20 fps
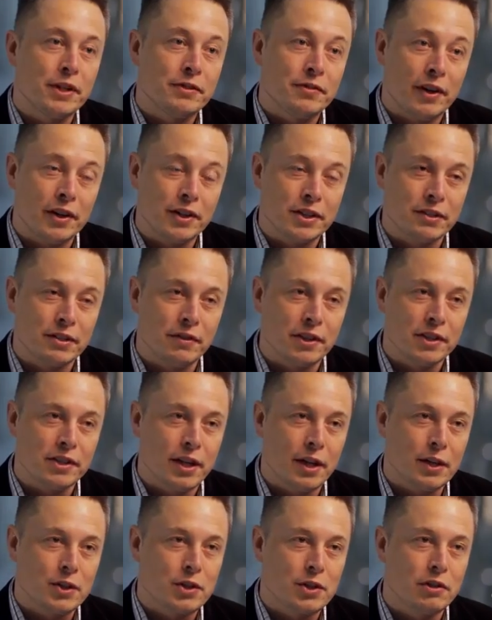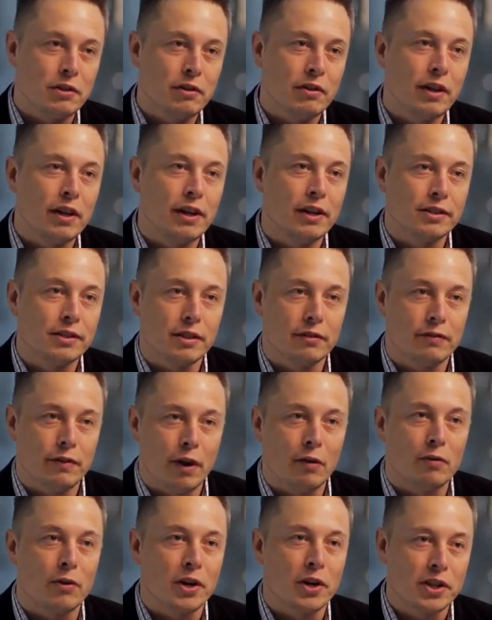a spacefaring civilization is
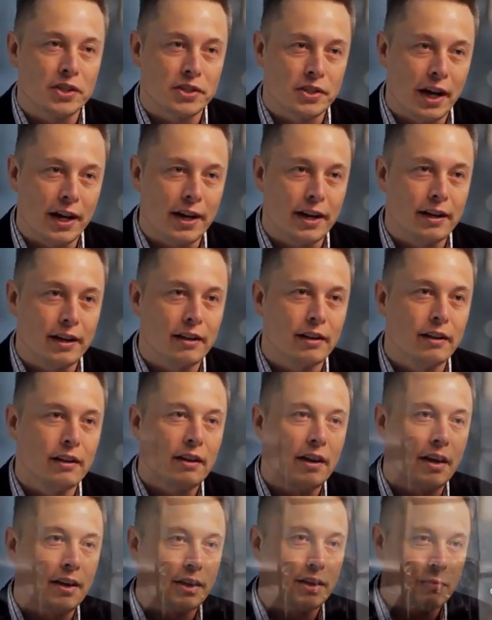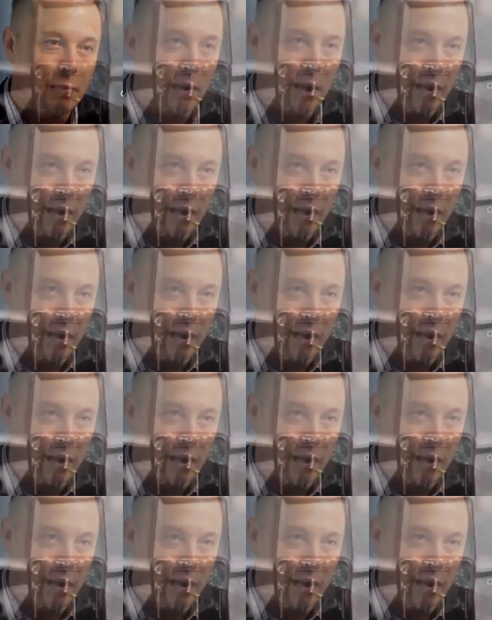a far more exciting and